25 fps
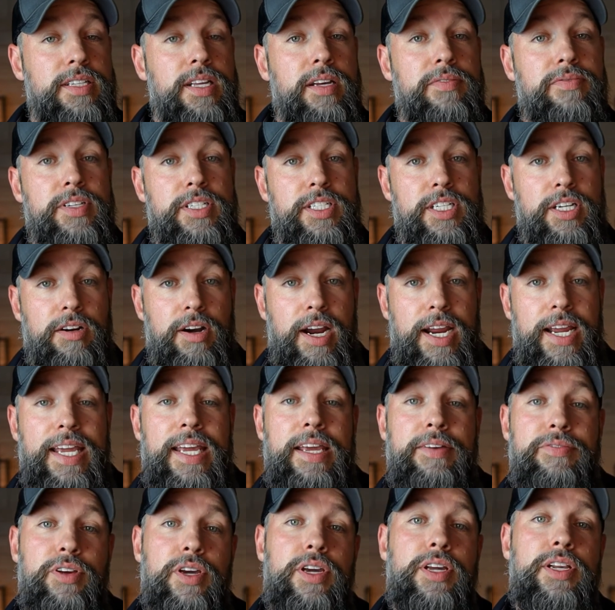stuff is
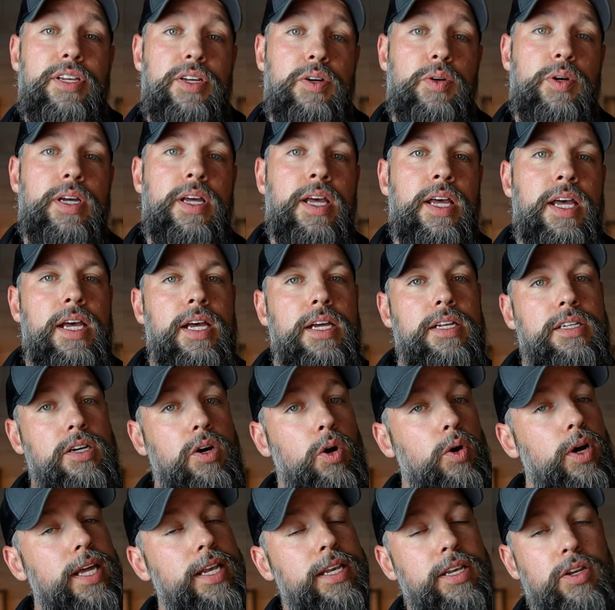great, if you can do it,
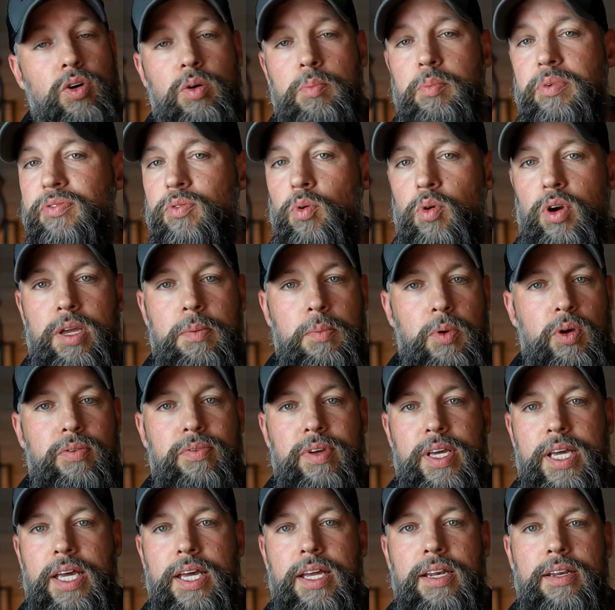to go ahead and do it before you
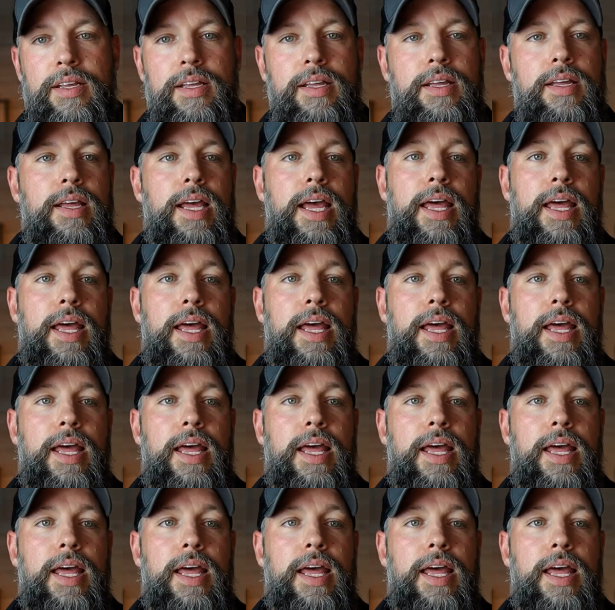move in,